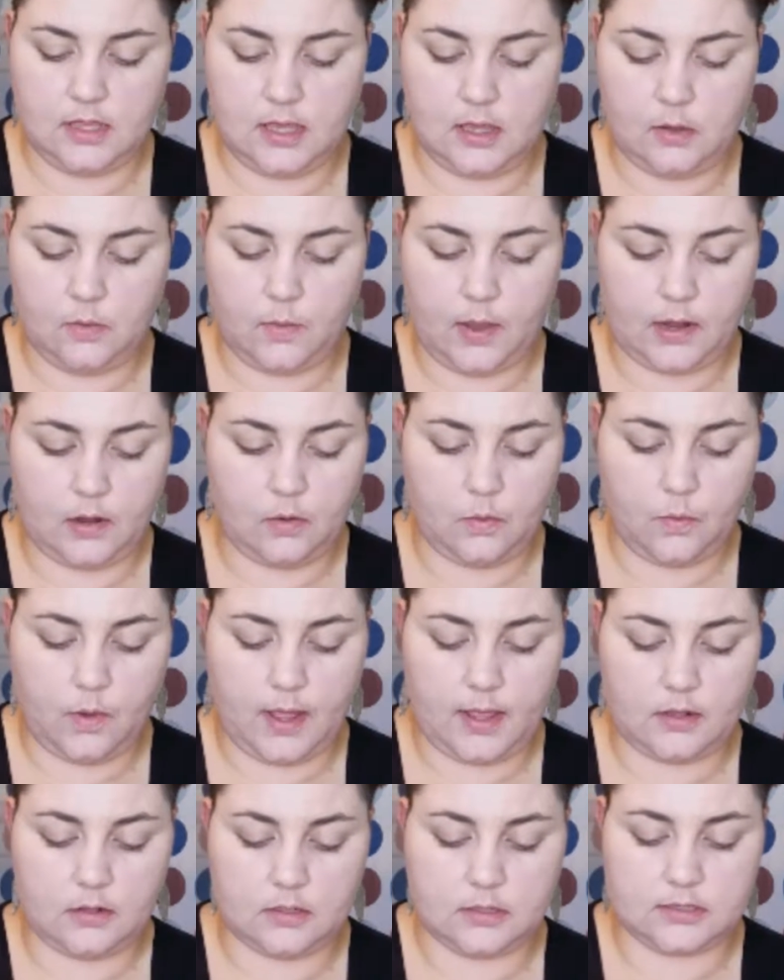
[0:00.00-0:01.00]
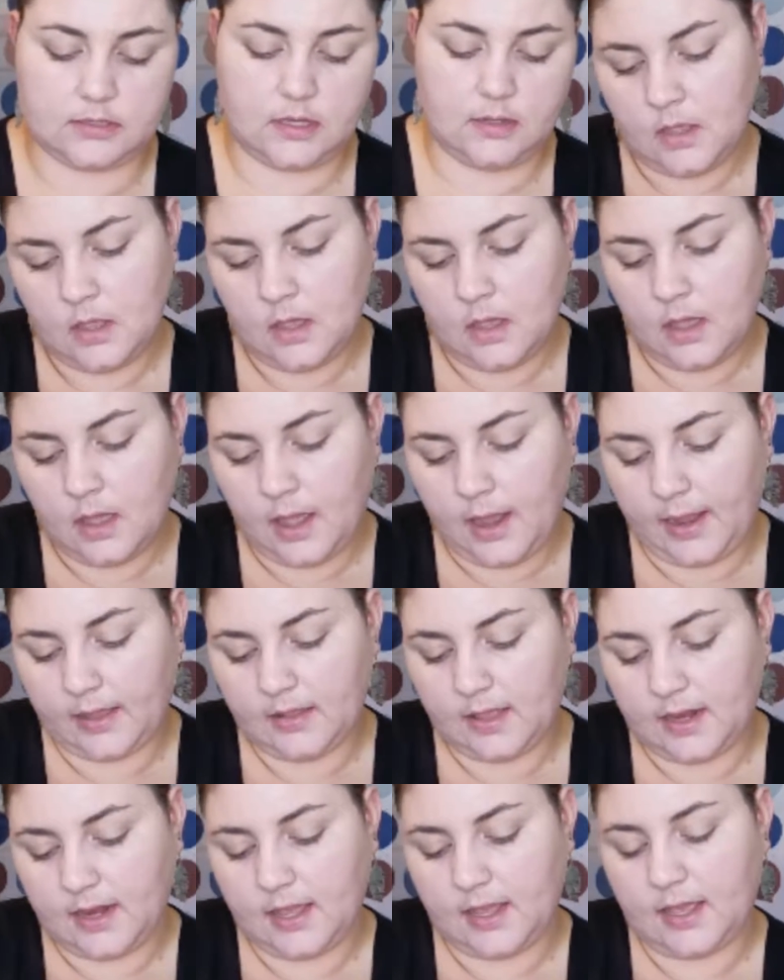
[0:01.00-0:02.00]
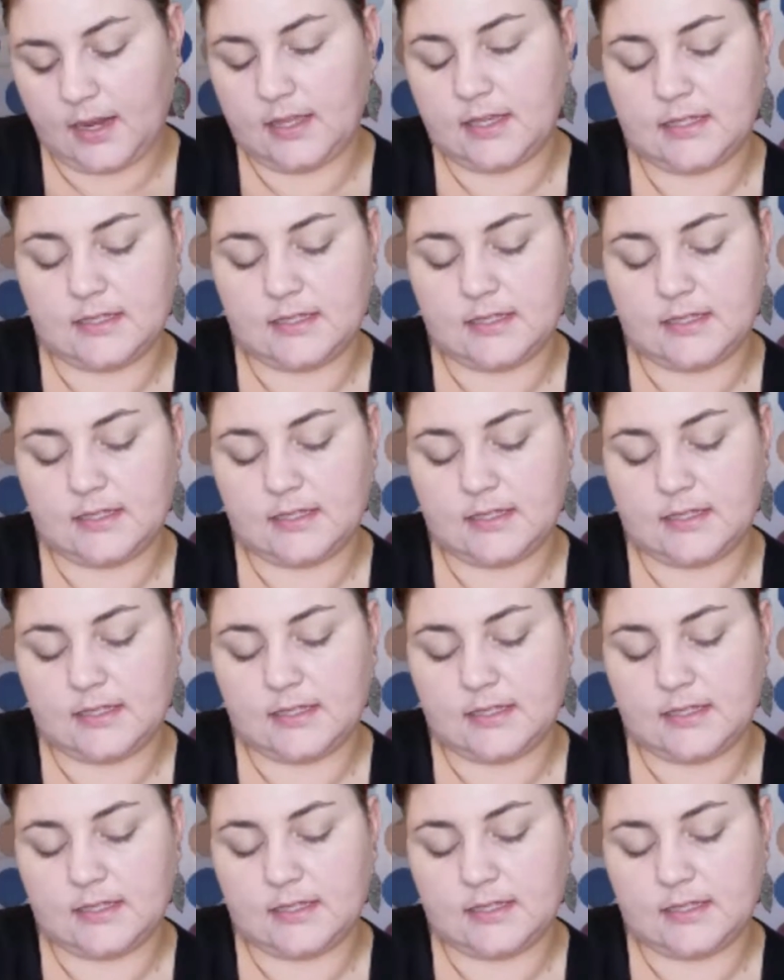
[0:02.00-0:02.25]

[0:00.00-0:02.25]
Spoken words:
the Wet n Wild highlighting and